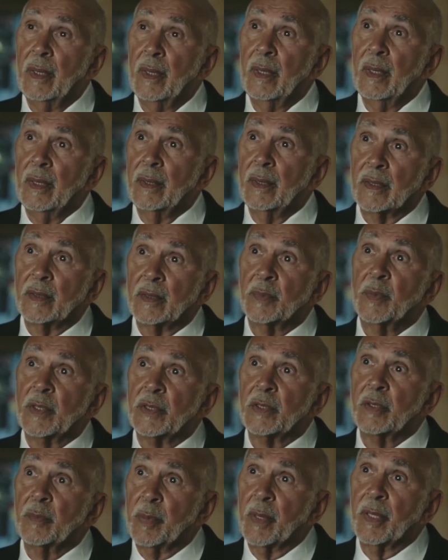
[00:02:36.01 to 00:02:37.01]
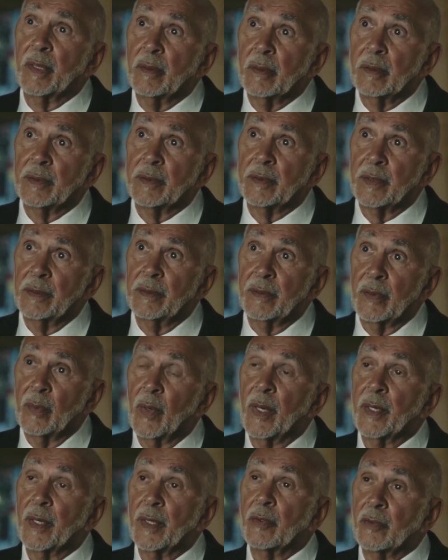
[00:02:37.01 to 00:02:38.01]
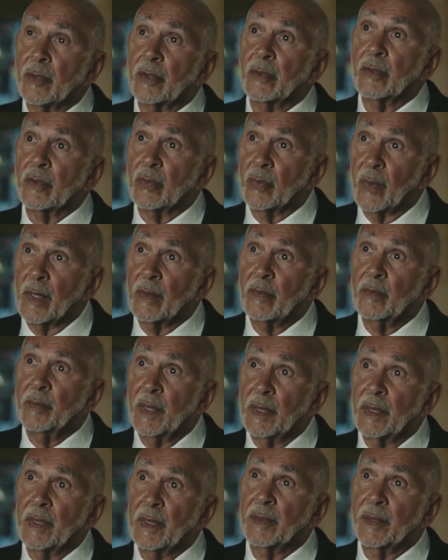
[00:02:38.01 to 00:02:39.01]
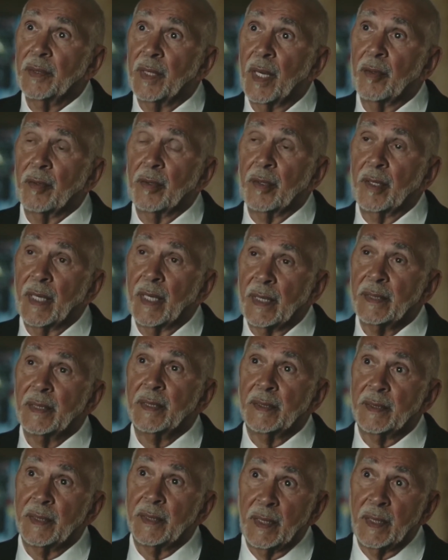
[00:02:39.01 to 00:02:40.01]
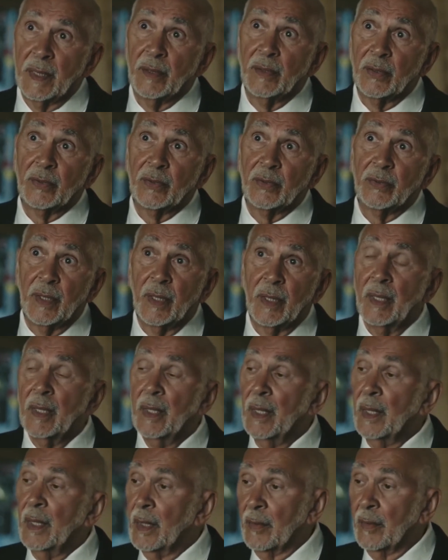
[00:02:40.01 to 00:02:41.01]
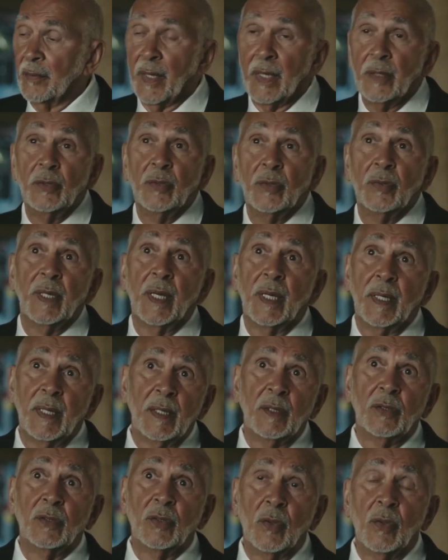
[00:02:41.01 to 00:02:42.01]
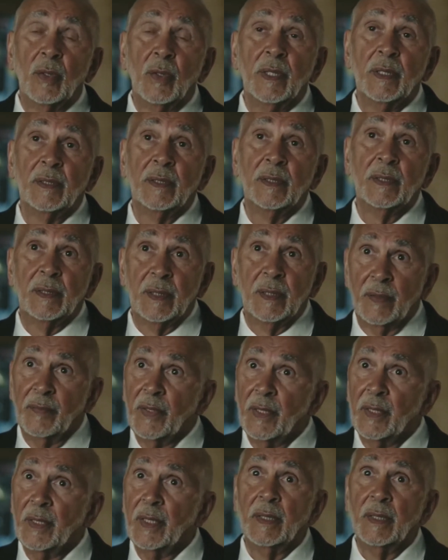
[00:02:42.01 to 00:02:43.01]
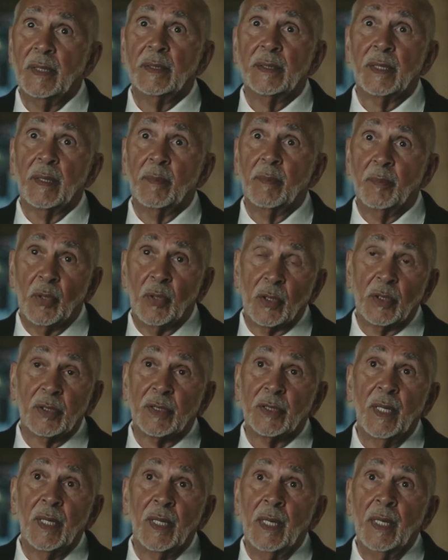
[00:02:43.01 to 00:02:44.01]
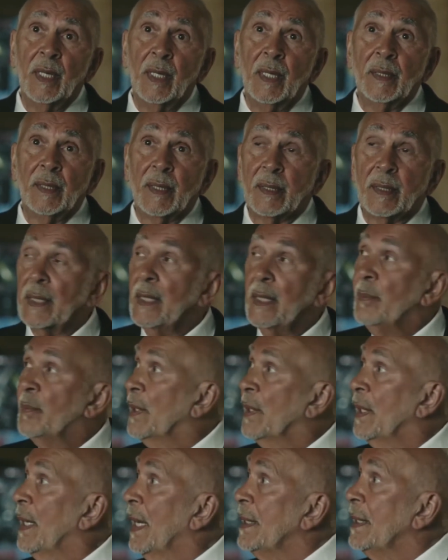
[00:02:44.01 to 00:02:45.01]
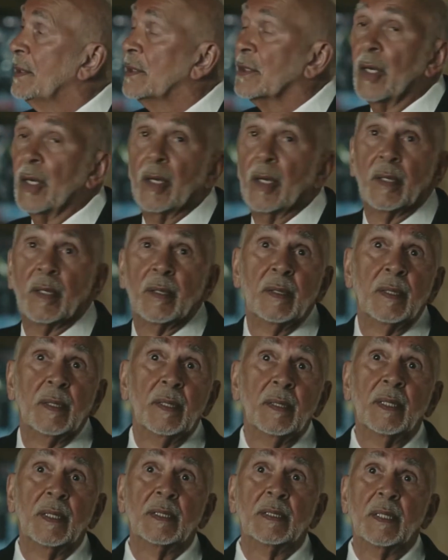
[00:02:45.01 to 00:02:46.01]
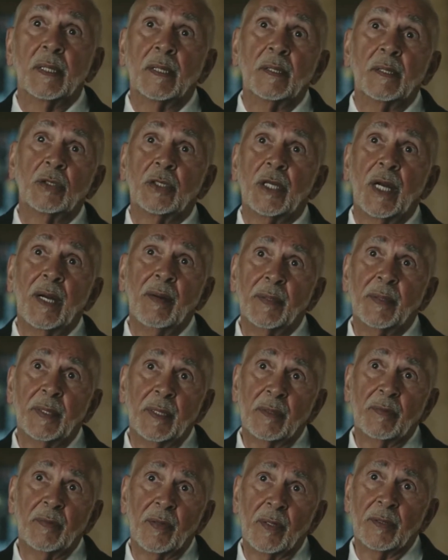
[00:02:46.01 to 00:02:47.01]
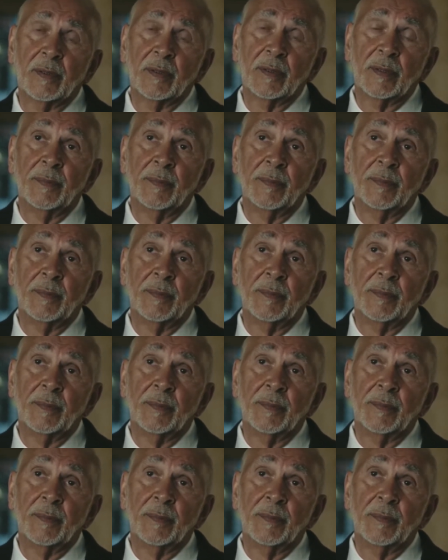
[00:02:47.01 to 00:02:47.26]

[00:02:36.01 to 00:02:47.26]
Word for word: There's Mr. Pickles, the $112 million licensing industry of edutaining toys, DVDs, and books that keep the lights on in this little charity of ours.